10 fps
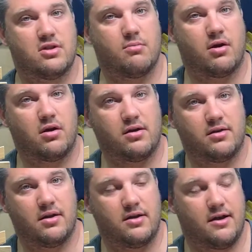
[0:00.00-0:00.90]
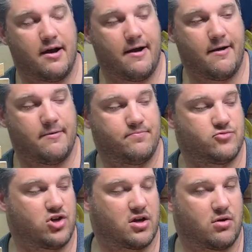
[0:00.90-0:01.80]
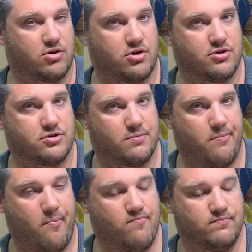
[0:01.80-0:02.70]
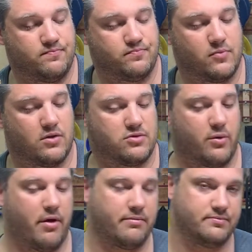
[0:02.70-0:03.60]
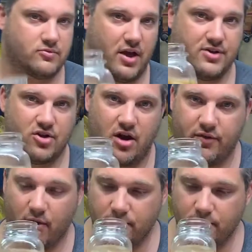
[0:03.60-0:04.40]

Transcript: the mark, then check out Curtis. Anyway, iced coffee.